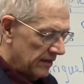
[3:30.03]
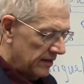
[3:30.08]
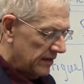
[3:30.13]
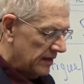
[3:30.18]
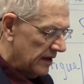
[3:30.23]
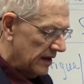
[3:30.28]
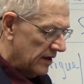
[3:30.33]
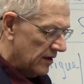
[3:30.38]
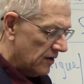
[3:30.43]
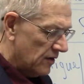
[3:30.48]

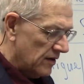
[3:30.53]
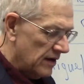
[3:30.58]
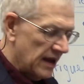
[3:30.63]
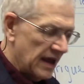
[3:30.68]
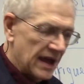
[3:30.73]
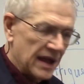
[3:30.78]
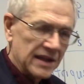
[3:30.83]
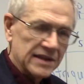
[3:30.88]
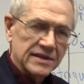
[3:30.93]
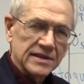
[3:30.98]
the
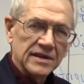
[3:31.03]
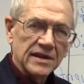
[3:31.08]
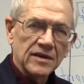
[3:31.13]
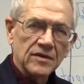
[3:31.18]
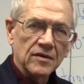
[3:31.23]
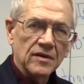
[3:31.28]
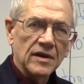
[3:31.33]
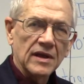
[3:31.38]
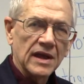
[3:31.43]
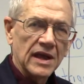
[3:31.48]
internet
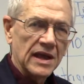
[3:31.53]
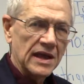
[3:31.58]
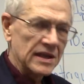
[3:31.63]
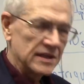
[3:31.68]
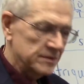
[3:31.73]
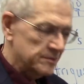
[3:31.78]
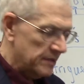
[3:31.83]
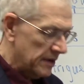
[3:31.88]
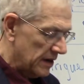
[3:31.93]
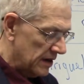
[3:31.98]

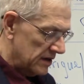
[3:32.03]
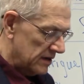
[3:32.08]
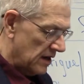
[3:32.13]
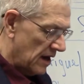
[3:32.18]
is being